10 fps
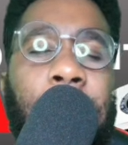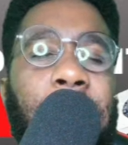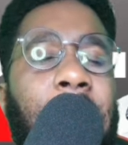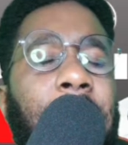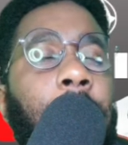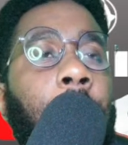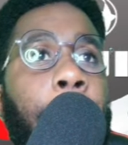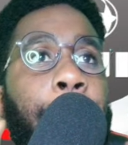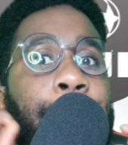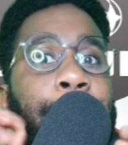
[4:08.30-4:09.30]
that,
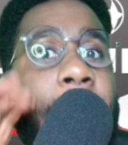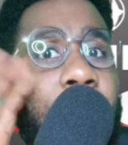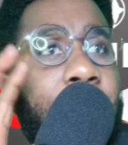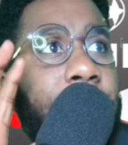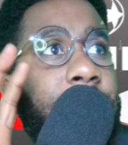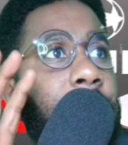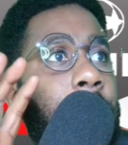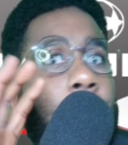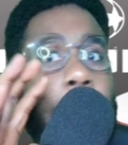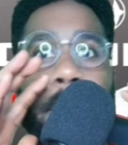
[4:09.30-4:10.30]
the pass!
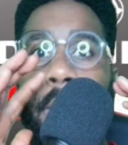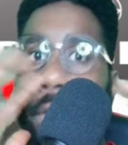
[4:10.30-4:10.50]
The